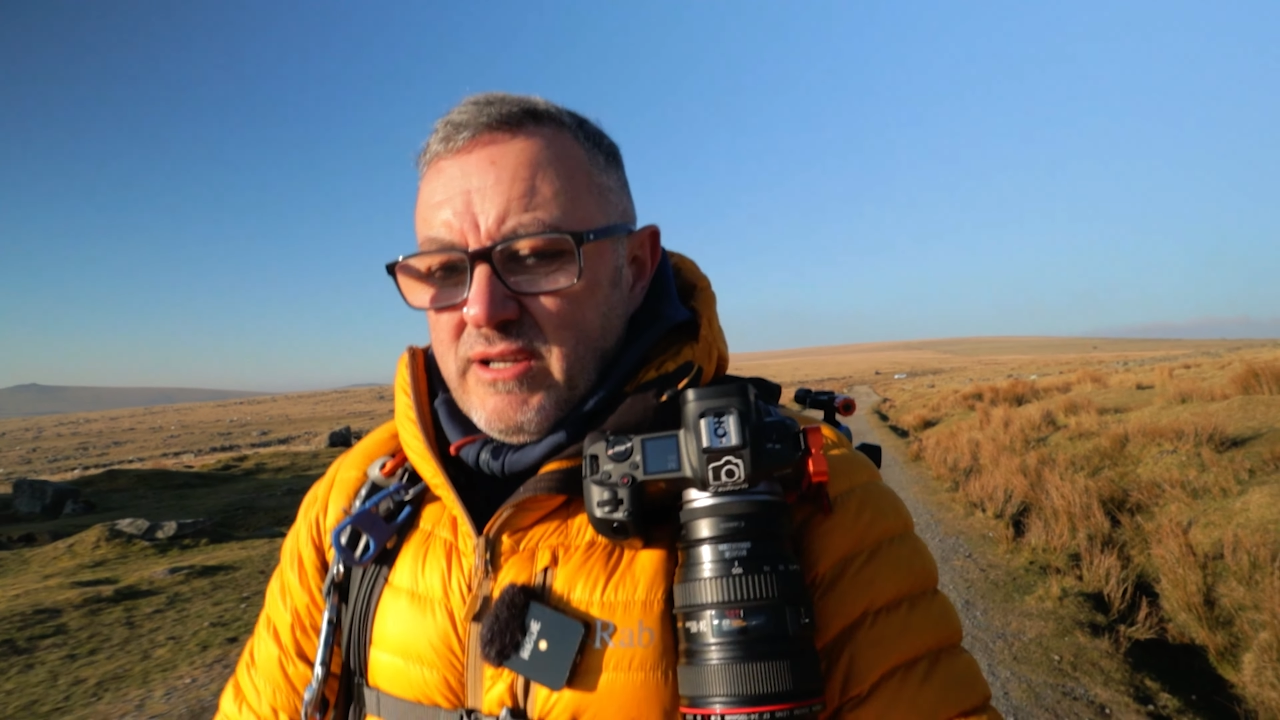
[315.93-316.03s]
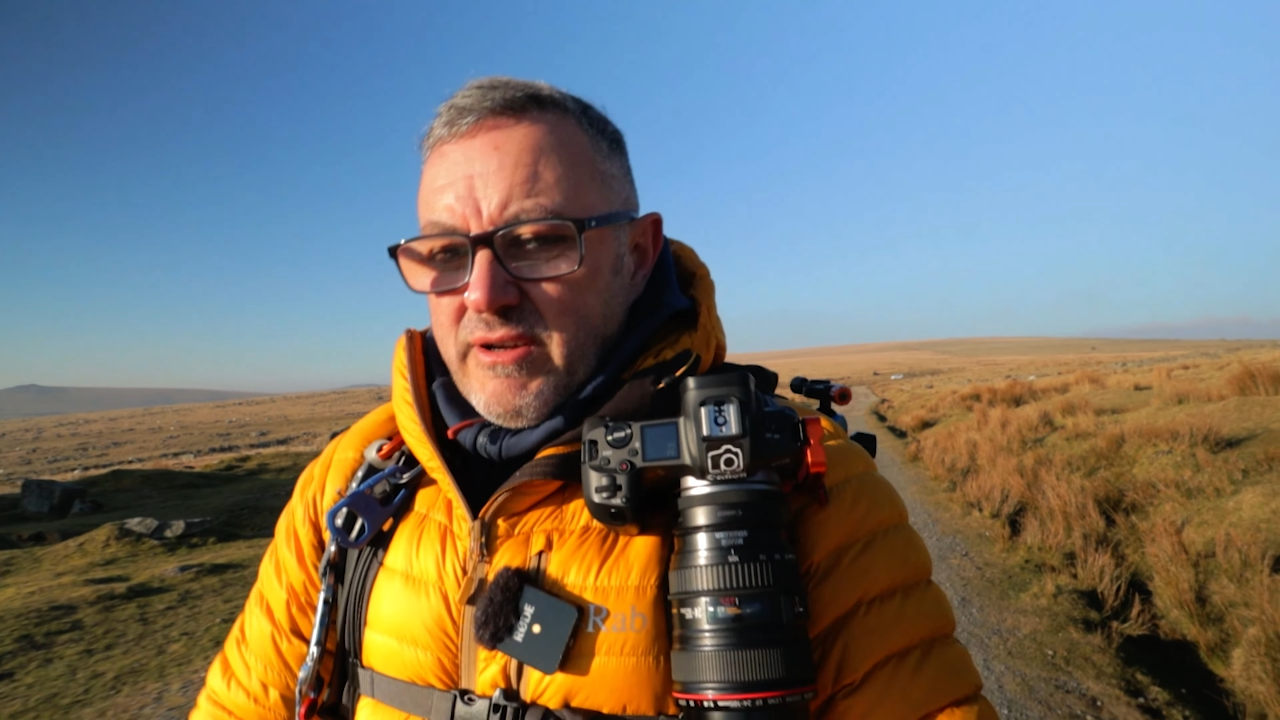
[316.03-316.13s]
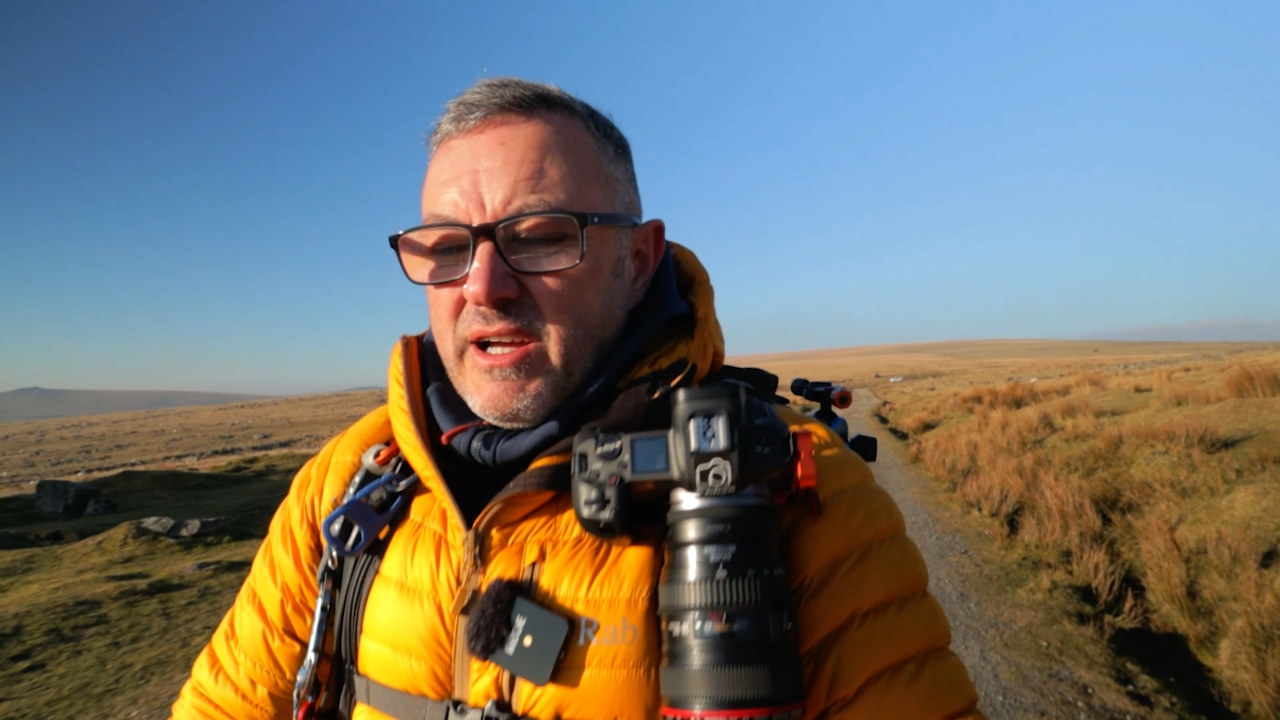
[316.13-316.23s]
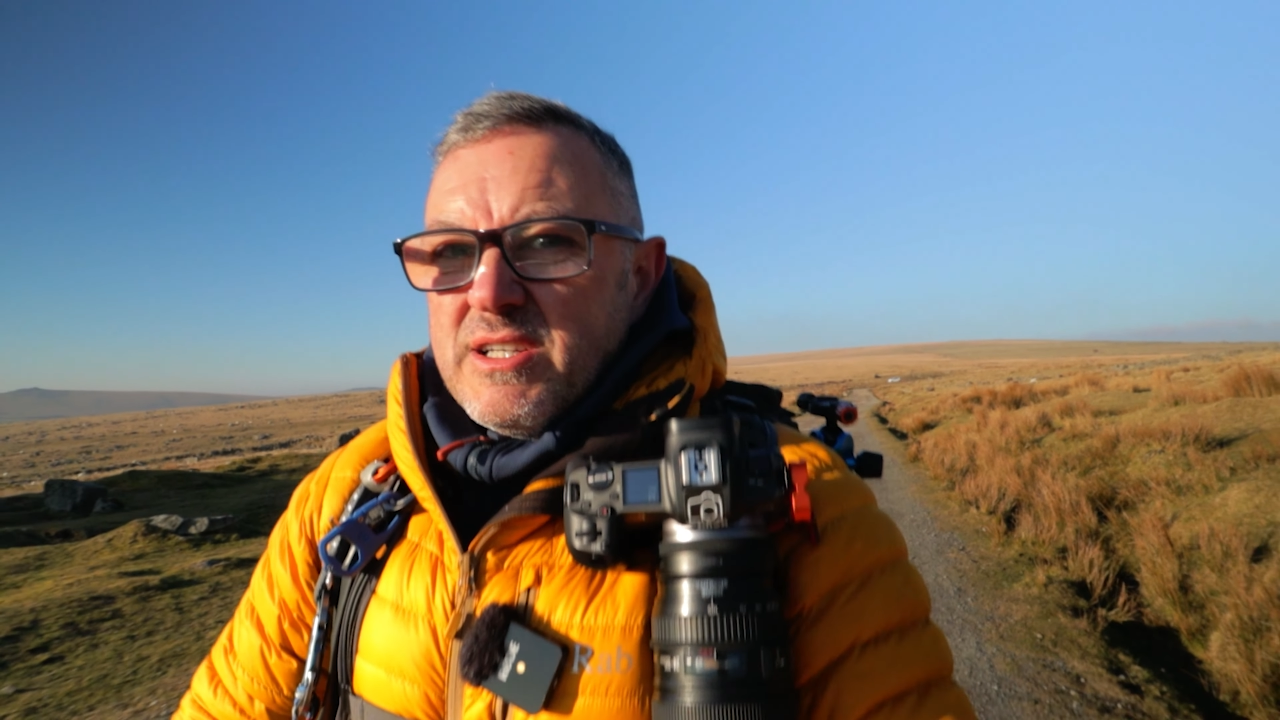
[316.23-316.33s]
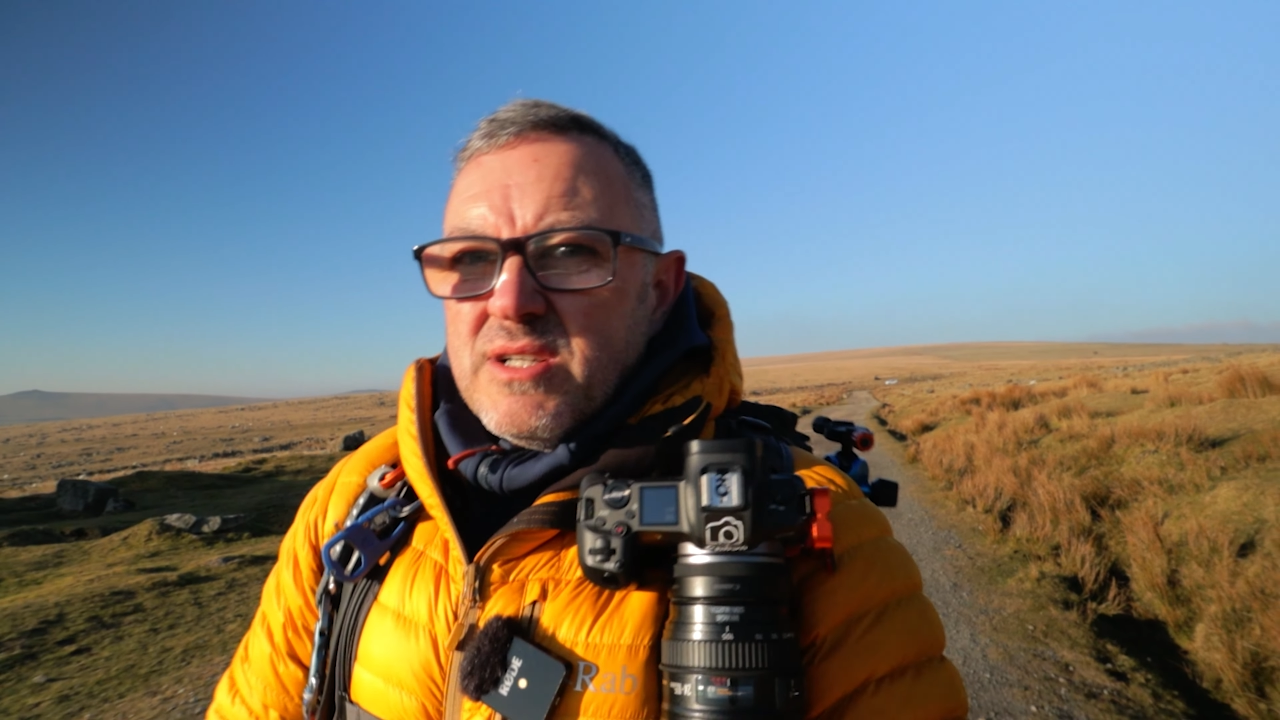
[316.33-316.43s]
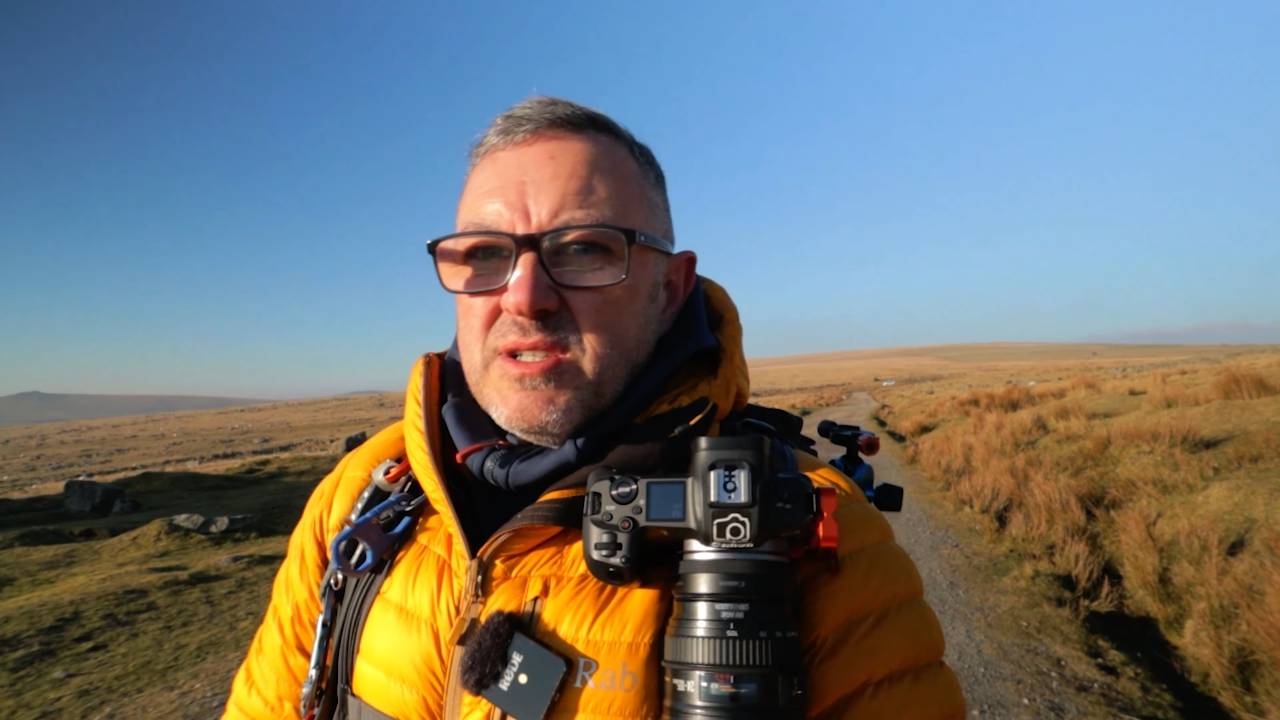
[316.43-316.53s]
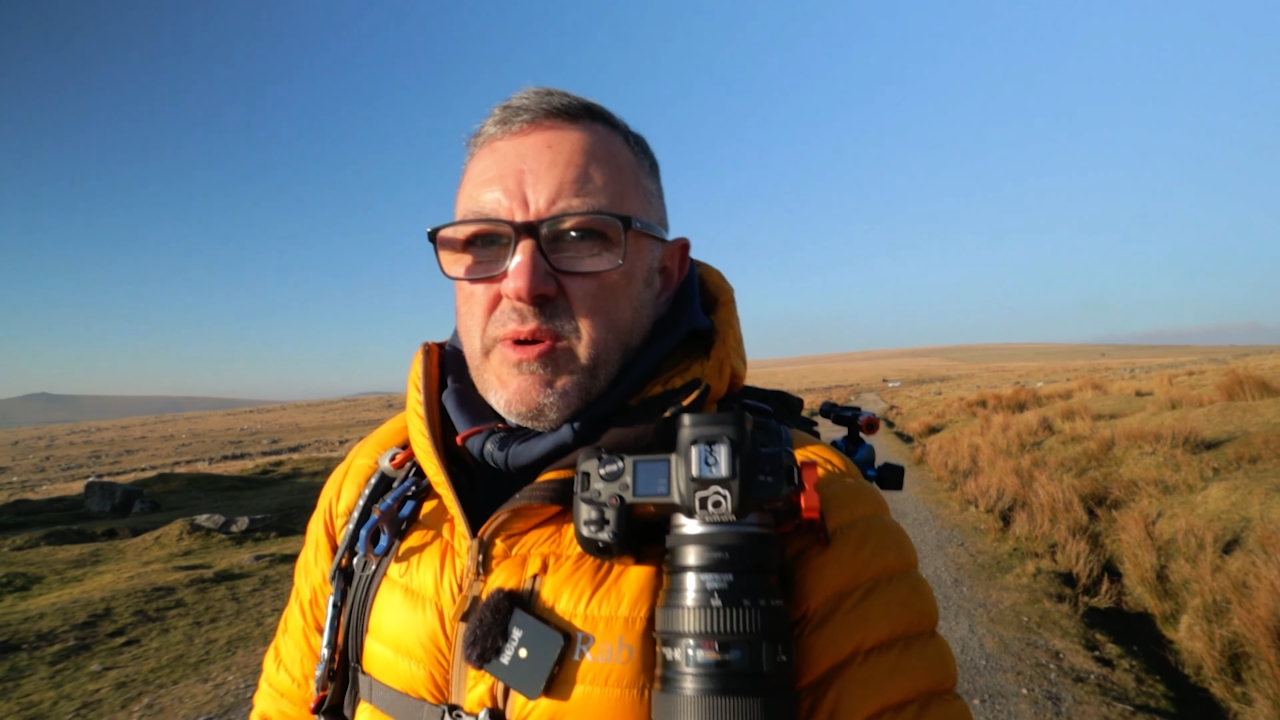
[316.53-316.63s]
location,